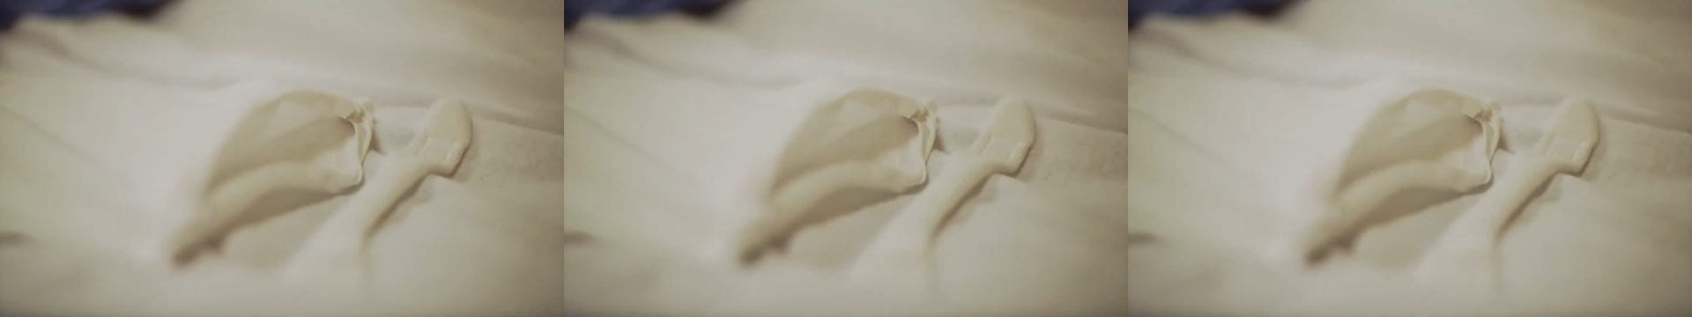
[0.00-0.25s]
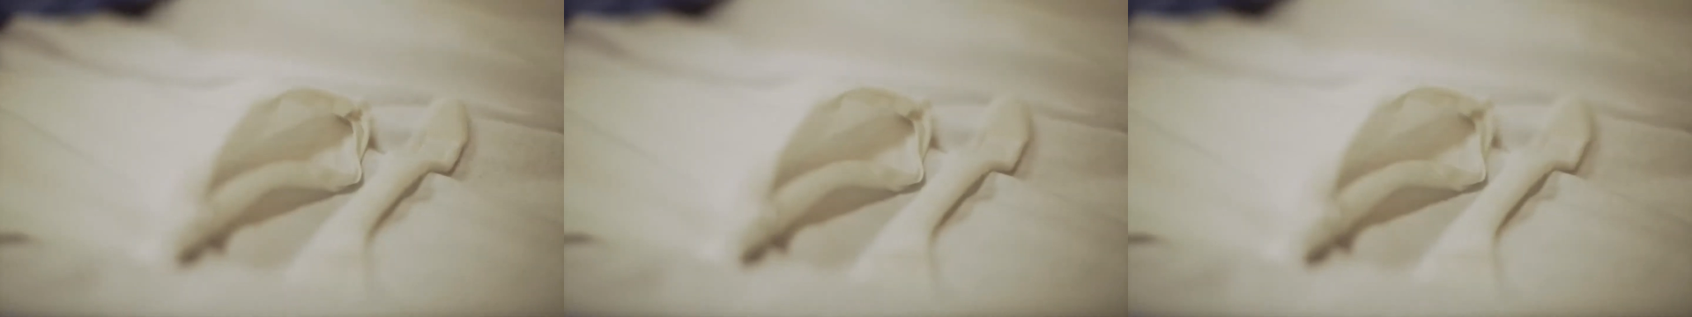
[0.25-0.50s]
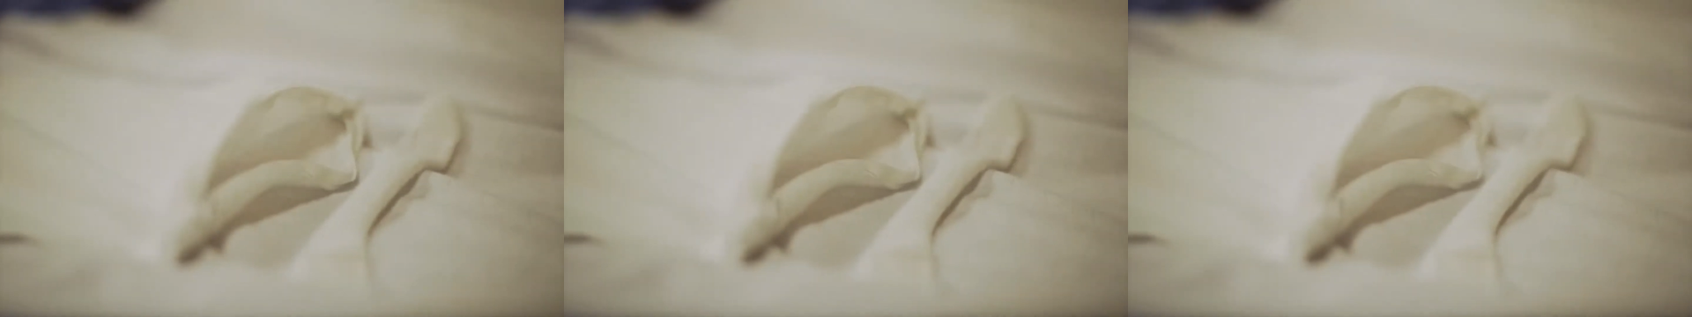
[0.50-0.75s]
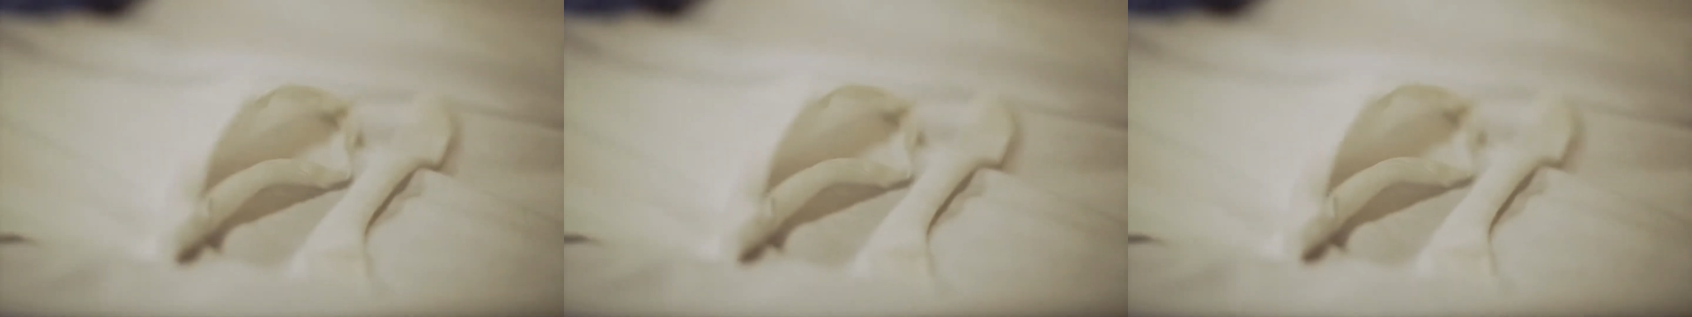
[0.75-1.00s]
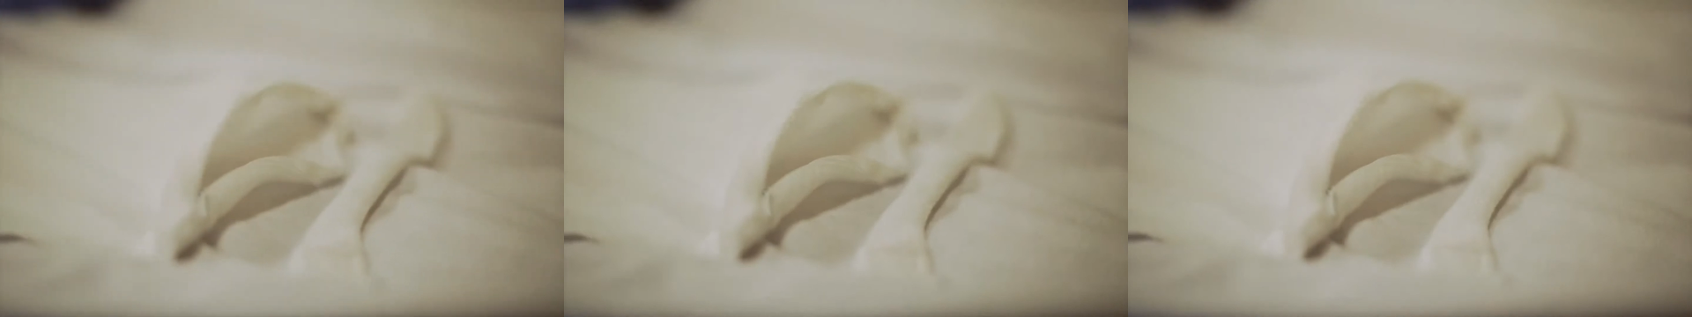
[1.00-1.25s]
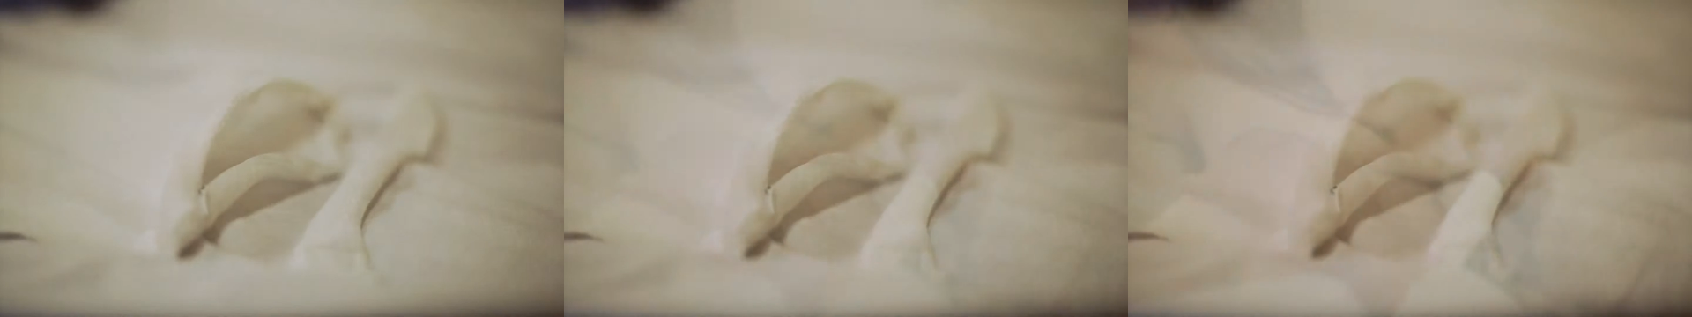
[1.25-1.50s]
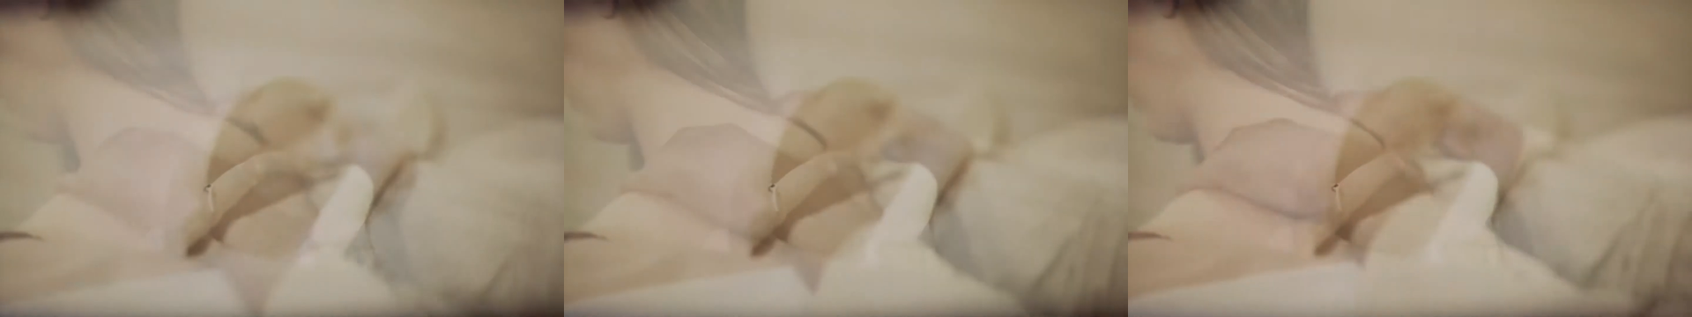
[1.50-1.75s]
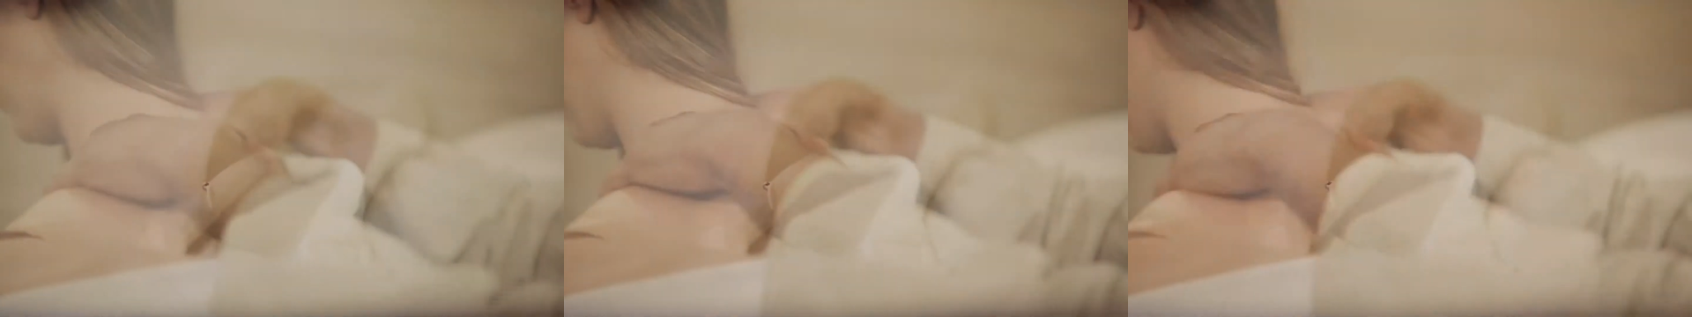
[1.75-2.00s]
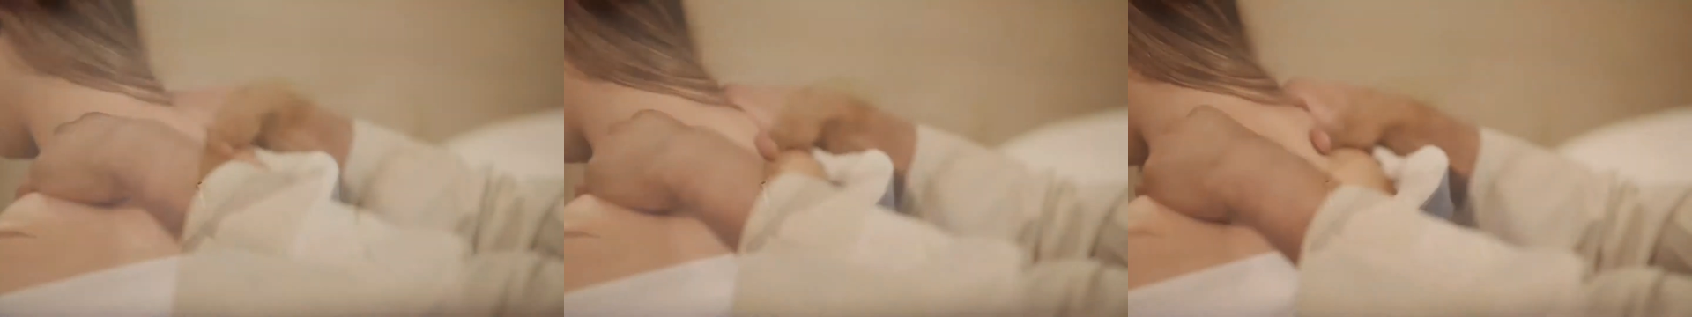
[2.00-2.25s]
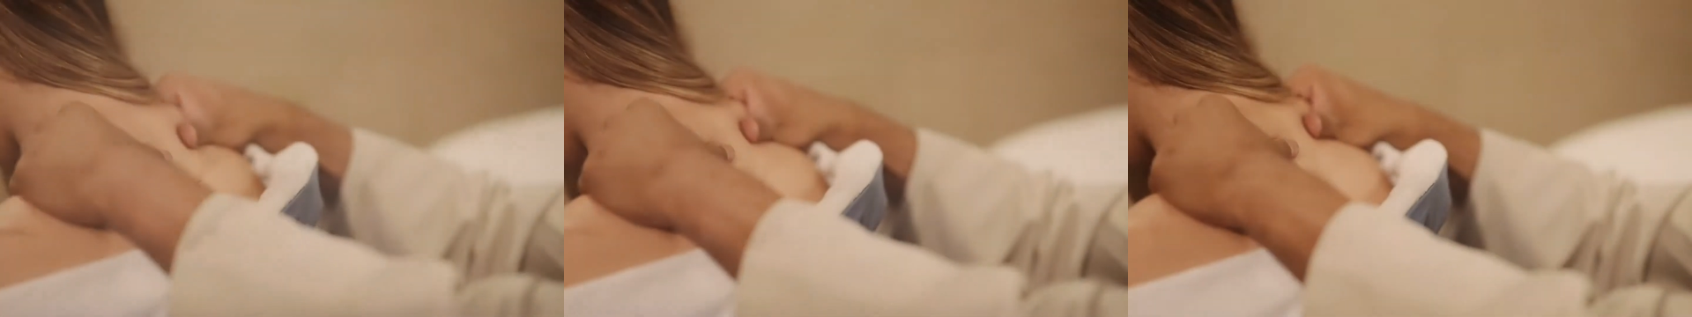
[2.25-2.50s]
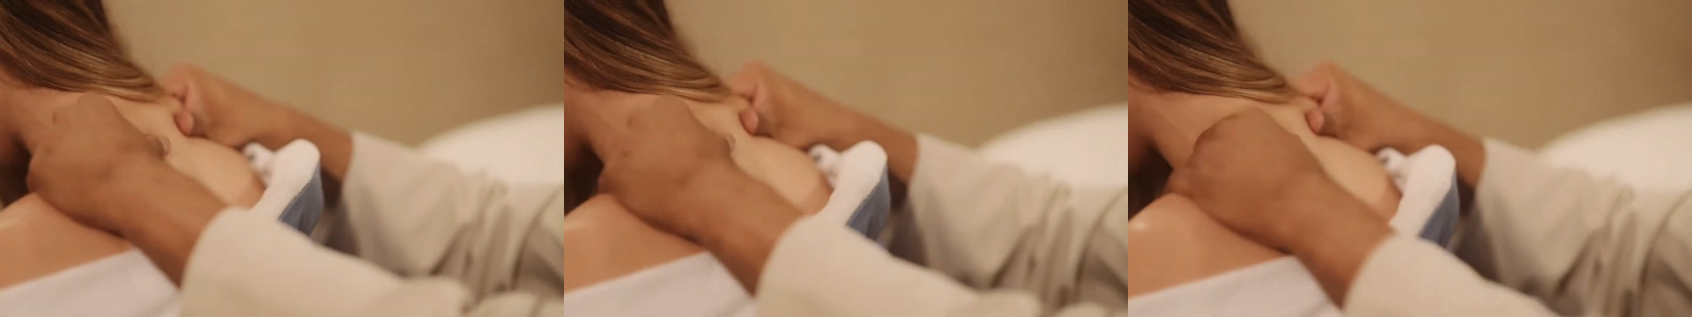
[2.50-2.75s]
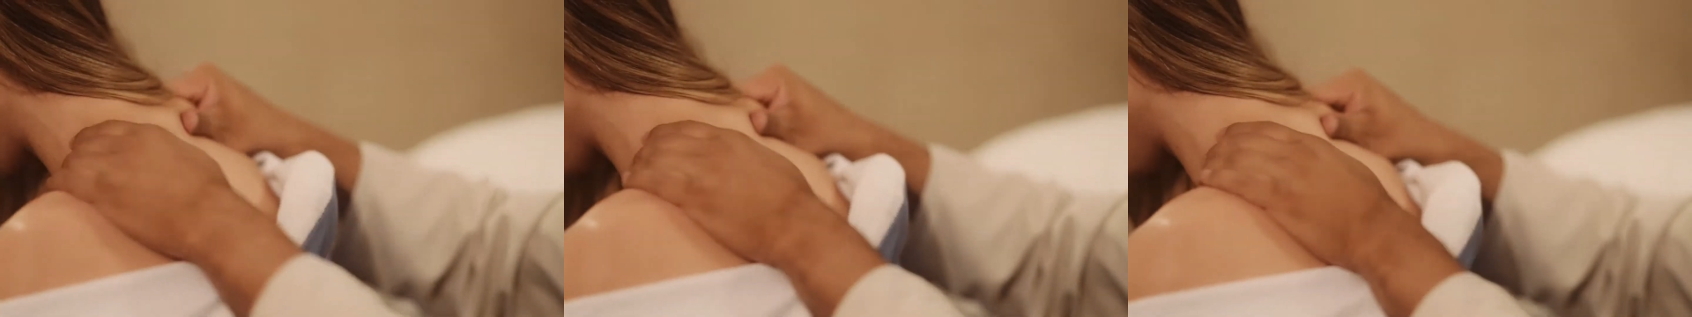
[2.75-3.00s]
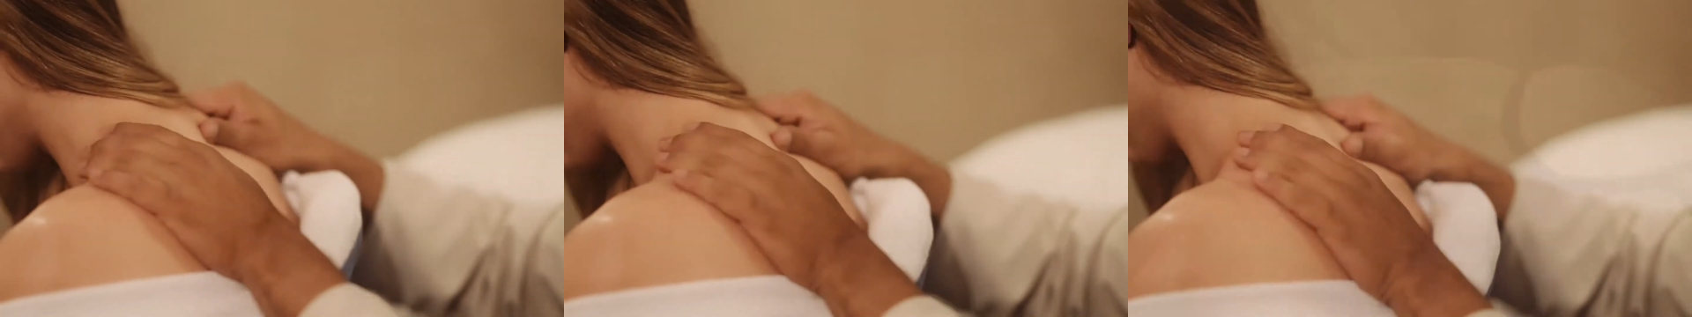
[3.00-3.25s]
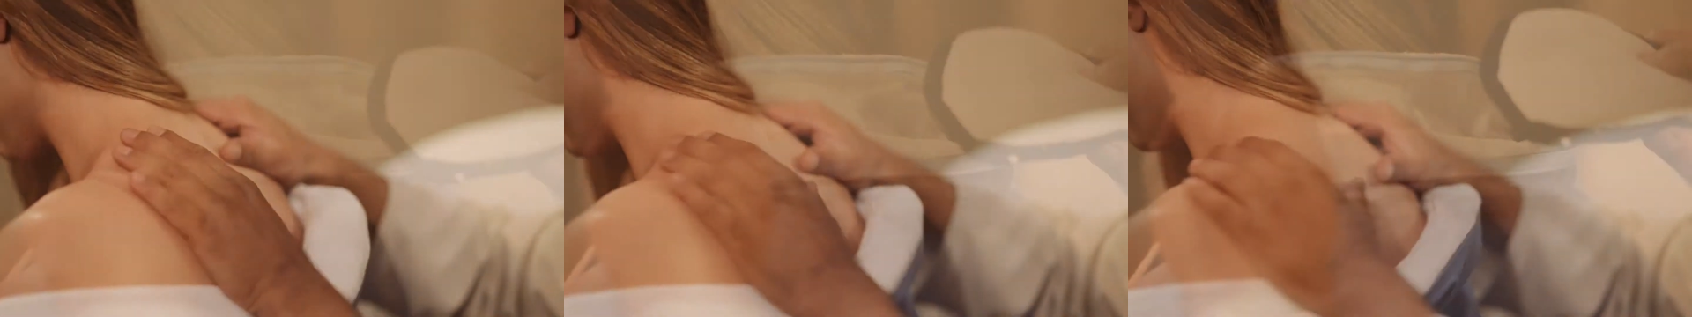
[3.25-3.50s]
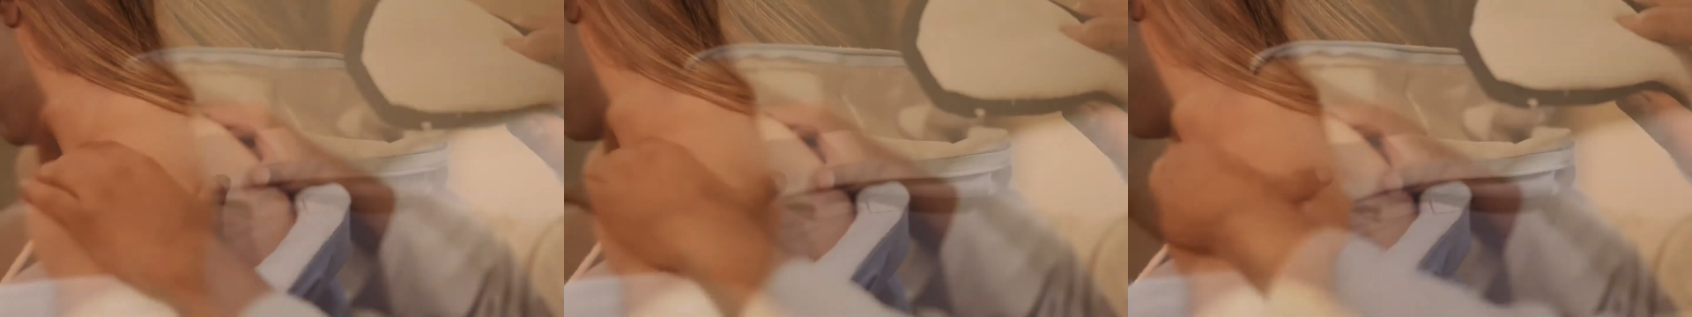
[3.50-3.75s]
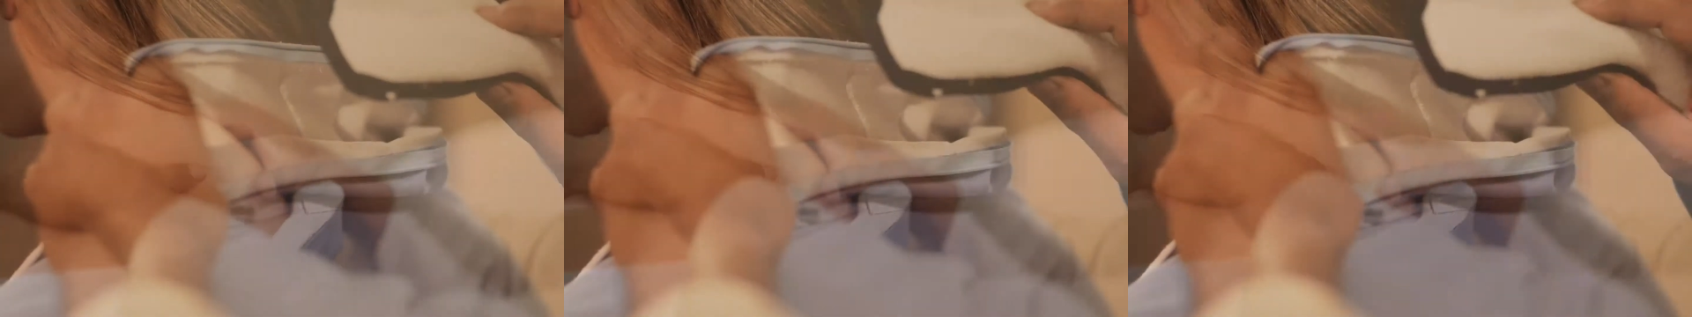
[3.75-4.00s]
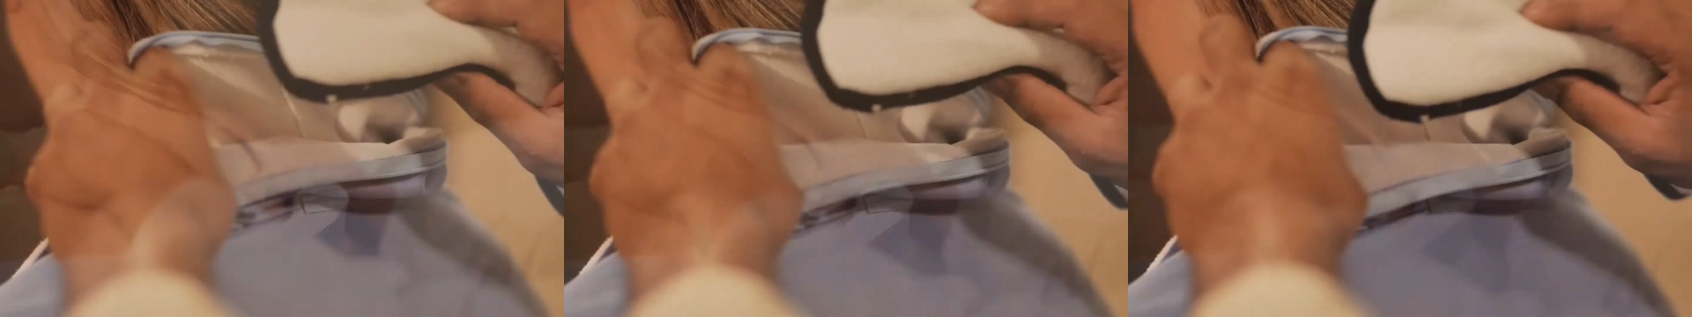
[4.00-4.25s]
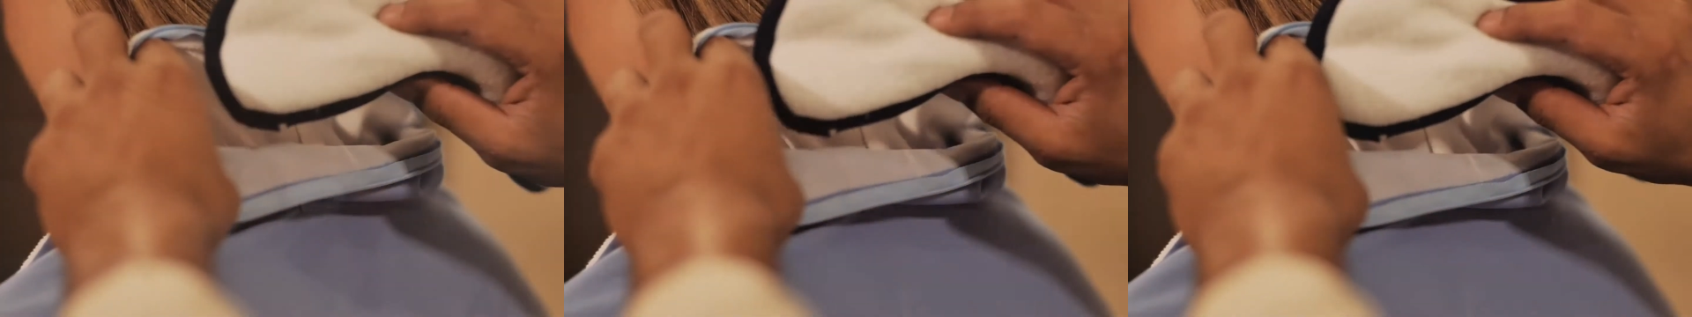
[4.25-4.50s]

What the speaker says: No face is visible, so there are no lips to read.